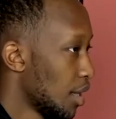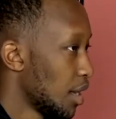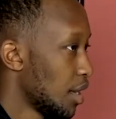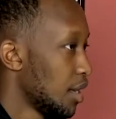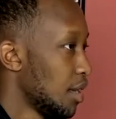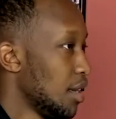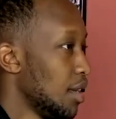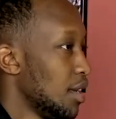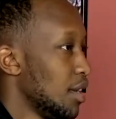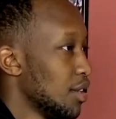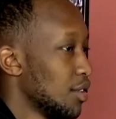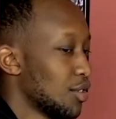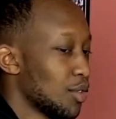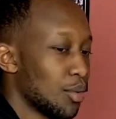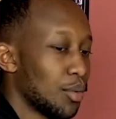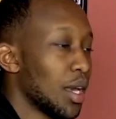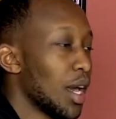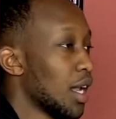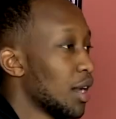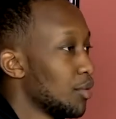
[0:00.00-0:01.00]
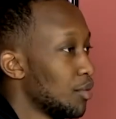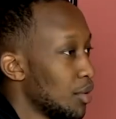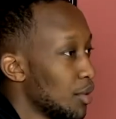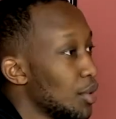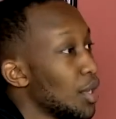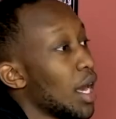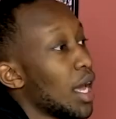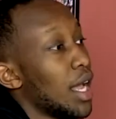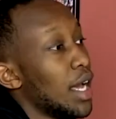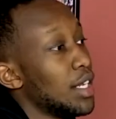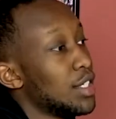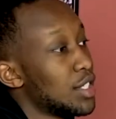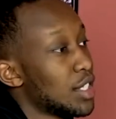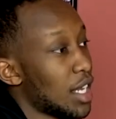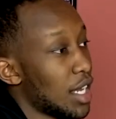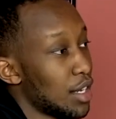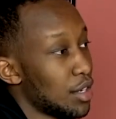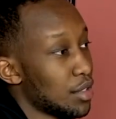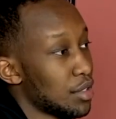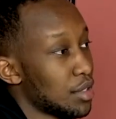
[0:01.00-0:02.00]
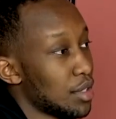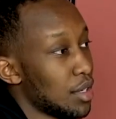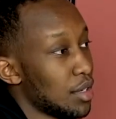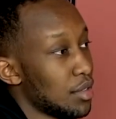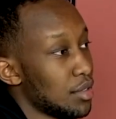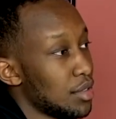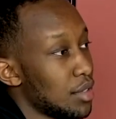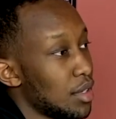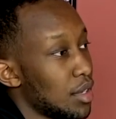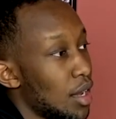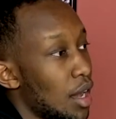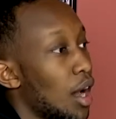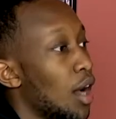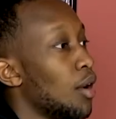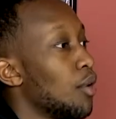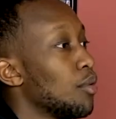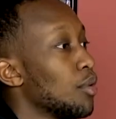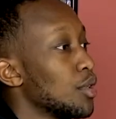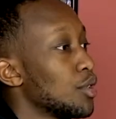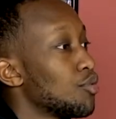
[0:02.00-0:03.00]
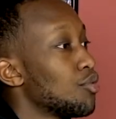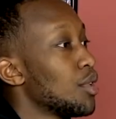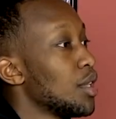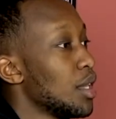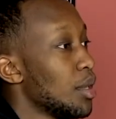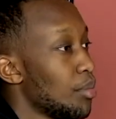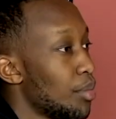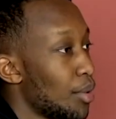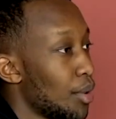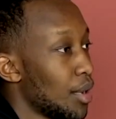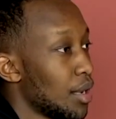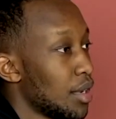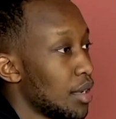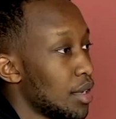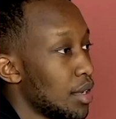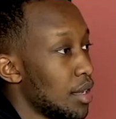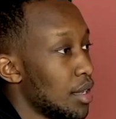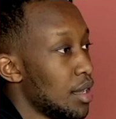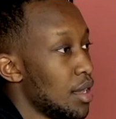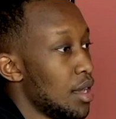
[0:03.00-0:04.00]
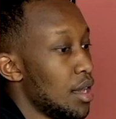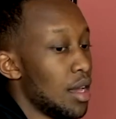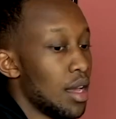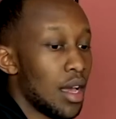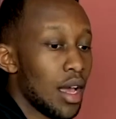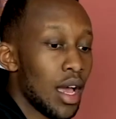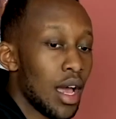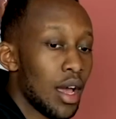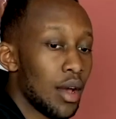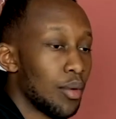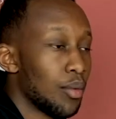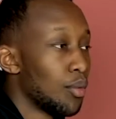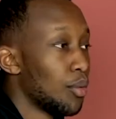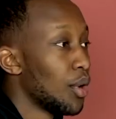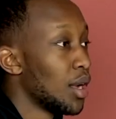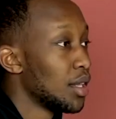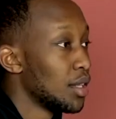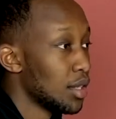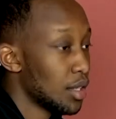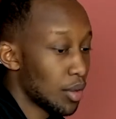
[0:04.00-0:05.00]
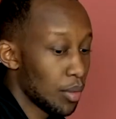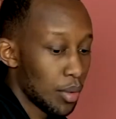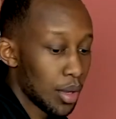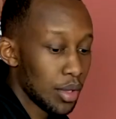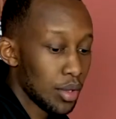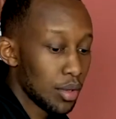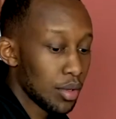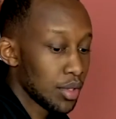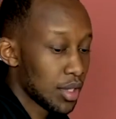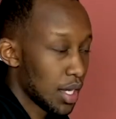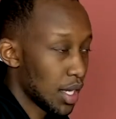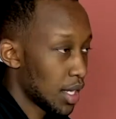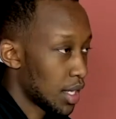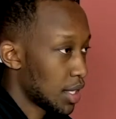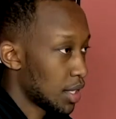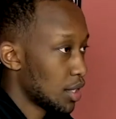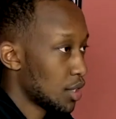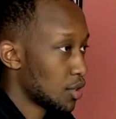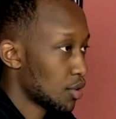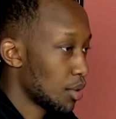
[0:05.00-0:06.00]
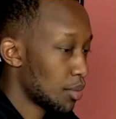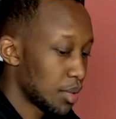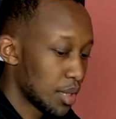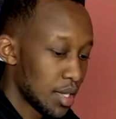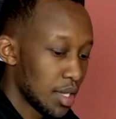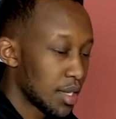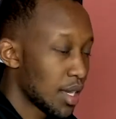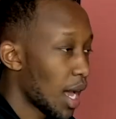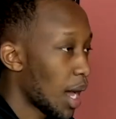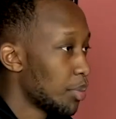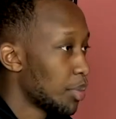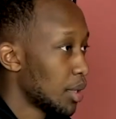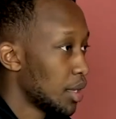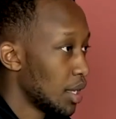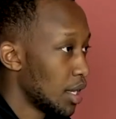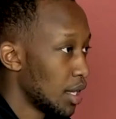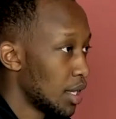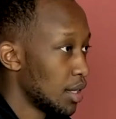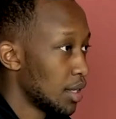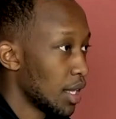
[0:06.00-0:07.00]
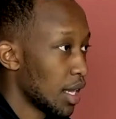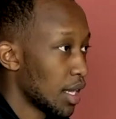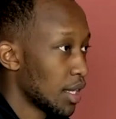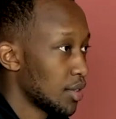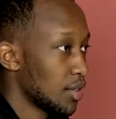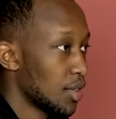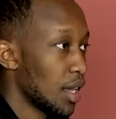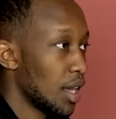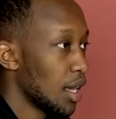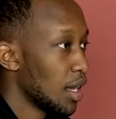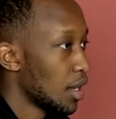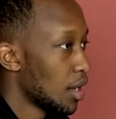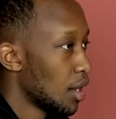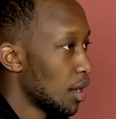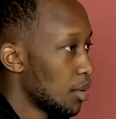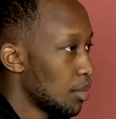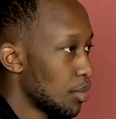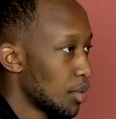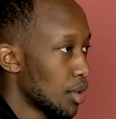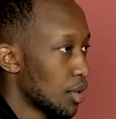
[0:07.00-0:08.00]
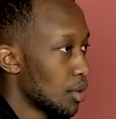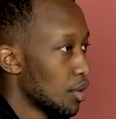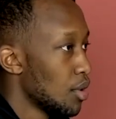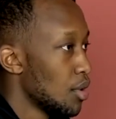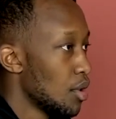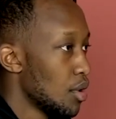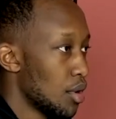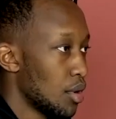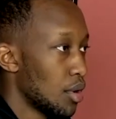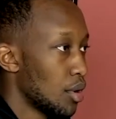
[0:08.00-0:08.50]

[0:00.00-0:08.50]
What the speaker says: Right? Yeah. So we gotta educate ourselves on what's really important. And when those like discrepancies happen in like, say, income or